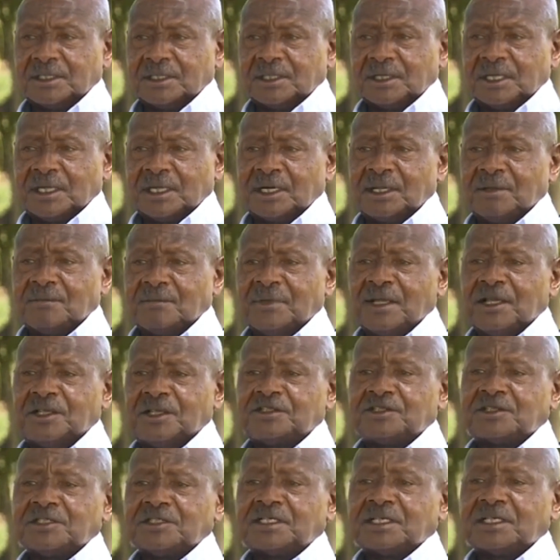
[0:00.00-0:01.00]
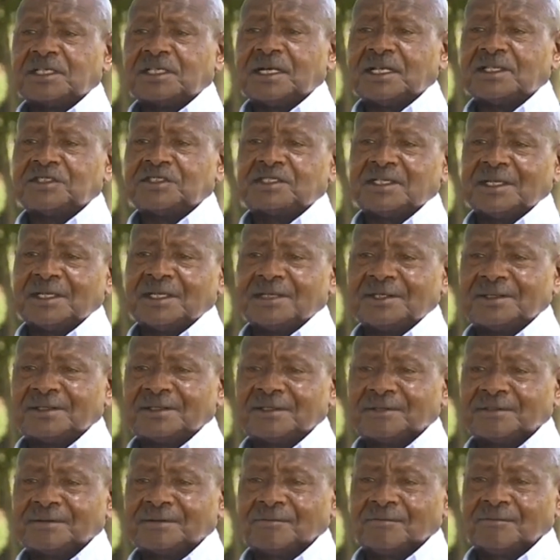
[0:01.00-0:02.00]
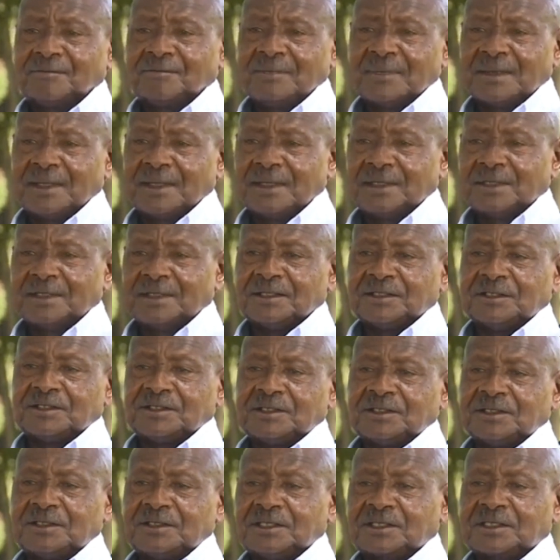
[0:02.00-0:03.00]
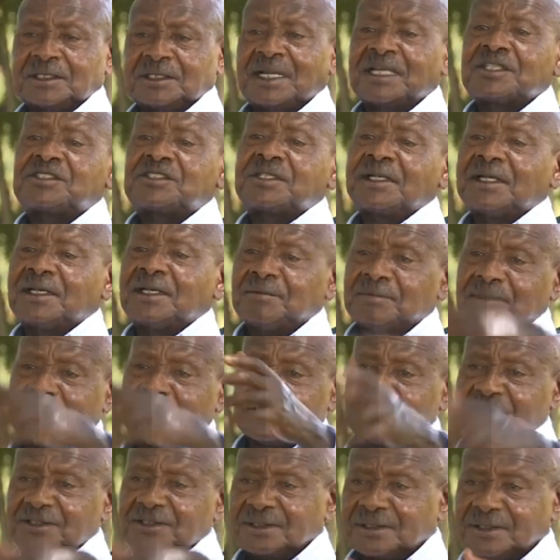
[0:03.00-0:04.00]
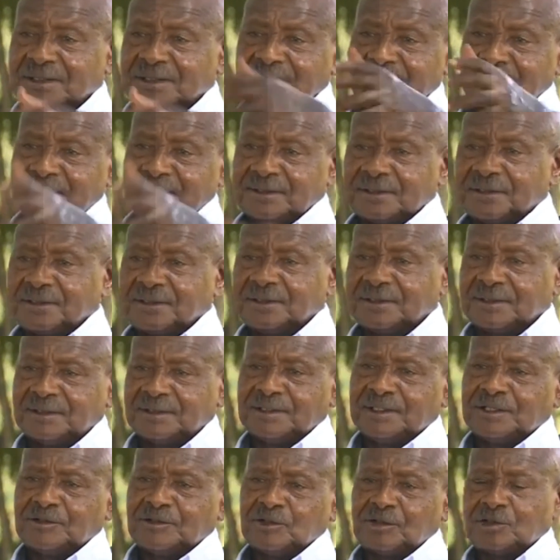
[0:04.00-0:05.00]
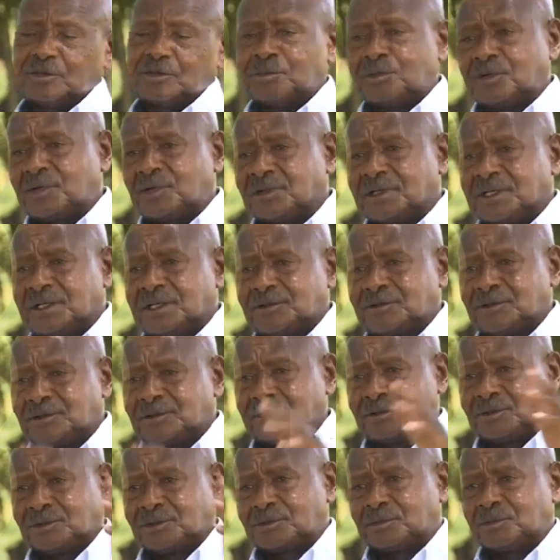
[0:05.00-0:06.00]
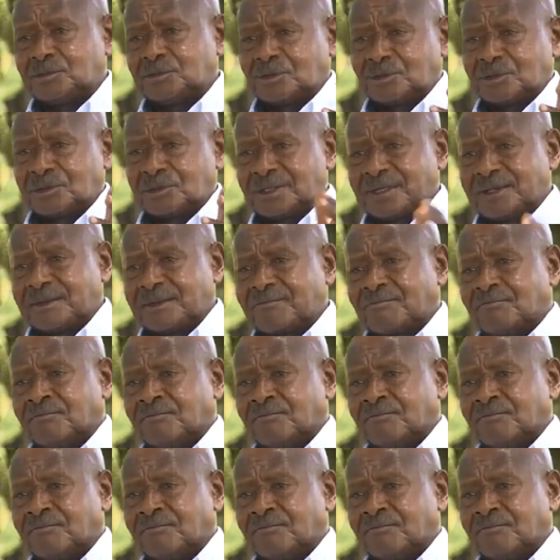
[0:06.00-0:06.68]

elements déclassés, declassed elements. They don't belong here, don't belong here.